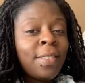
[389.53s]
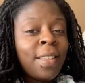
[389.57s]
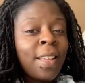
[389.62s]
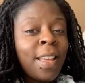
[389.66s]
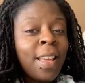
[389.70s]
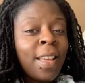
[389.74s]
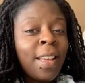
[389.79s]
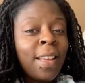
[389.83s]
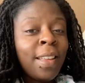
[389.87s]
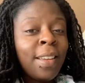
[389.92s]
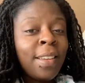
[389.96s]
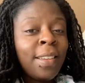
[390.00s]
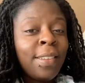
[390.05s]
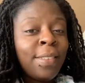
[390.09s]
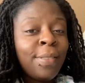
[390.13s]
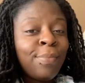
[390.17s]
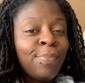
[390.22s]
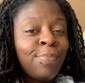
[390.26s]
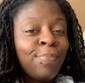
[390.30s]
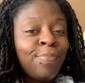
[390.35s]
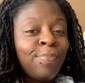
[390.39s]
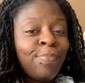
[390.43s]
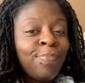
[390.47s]
And
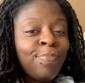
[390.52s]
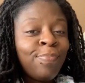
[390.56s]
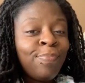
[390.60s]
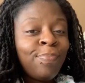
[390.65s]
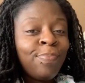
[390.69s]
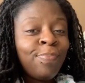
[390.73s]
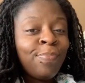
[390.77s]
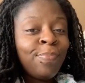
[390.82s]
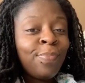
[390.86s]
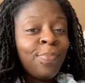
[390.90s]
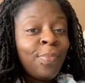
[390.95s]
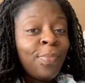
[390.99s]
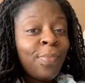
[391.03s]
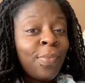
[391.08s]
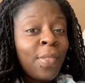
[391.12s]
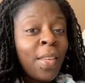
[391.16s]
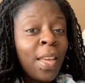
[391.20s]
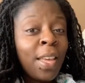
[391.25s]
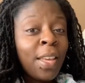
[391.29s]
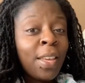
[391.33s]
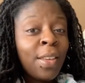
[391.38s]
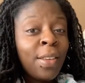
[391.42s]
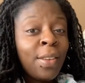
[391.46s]

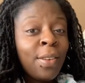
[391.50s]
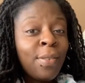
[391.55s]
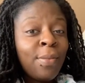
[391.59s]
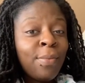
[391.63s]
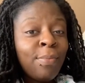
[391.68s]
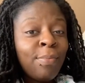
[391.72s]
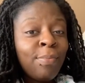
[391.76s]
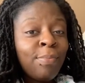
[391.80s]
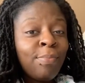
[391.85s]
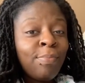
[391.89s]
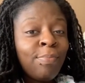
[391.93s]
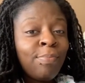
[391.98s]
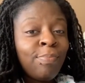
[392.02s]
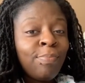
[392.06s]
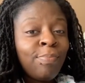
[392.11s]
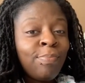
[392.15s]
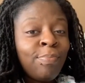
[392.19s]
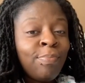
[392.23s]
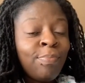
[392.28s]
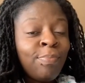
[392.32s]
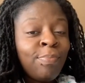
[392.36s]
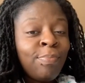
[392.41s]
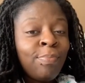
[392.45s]
thank you.
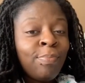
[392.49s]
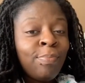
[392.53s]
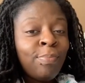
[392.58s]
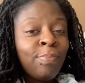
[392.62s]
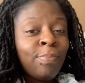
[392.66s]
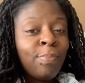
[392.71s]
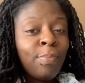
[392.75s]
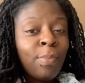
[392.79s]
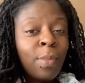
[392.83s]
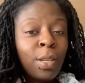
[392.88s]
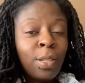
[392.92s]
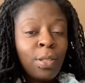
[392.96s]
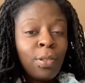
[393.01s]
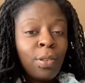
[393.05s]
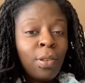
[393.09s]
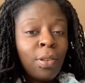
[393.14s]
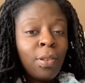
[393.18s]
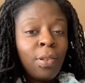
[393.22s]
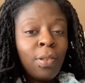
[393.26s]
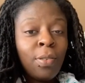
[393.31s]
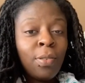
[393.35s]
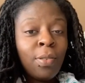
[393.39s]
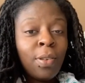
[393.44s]
Make sure
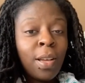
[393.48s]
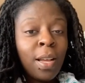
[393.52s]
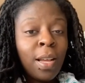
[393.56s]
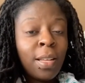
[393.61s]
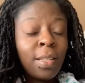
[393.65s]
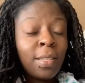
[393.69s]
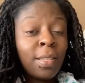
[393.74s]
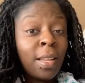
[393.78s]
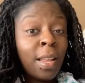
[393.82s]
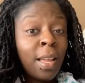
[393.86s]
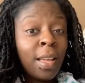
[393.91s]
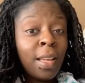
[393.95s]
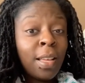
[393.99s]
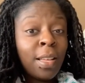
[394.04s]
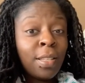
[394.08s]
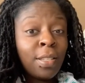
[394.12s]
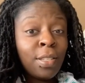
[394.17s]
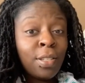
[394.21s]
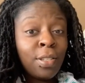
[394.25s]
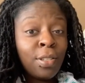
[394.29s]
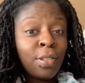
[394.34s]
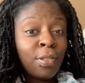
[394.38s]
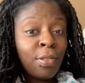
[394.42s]
you guys like and
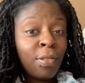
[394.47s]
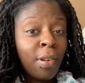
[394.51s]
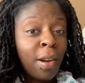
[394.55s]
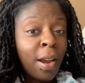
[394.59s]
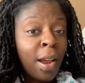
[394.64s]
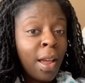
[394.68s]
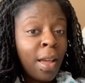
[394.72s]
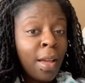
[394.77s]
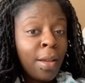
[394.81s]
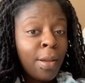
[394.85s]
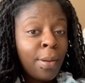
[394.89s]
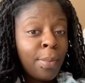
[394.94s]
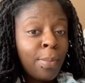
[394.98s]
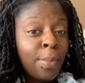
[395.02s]
subscribe.